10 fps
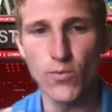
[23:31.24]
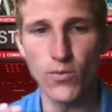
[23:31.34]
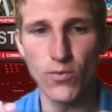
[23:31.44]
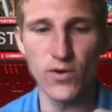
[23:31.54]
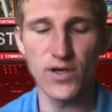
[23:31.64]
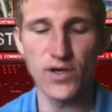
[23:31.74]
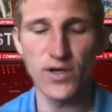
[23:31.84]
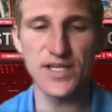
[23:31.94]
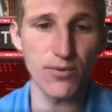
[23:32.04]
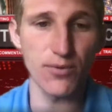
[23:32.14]
what is
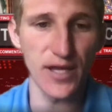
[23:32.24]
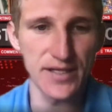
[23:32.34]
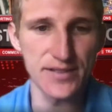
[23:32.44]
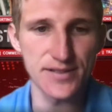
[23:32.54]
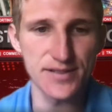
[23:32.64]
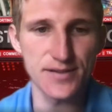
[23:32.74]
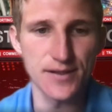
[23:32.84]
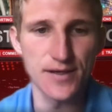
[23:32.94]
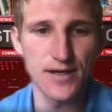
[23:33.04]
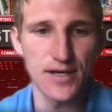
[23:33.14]
the plans
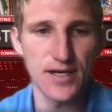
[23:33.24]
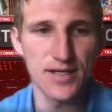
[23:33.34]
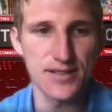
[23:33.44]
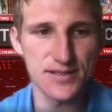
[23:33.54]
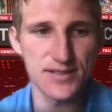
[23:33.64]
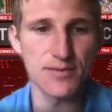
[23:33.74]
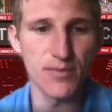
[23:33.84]
to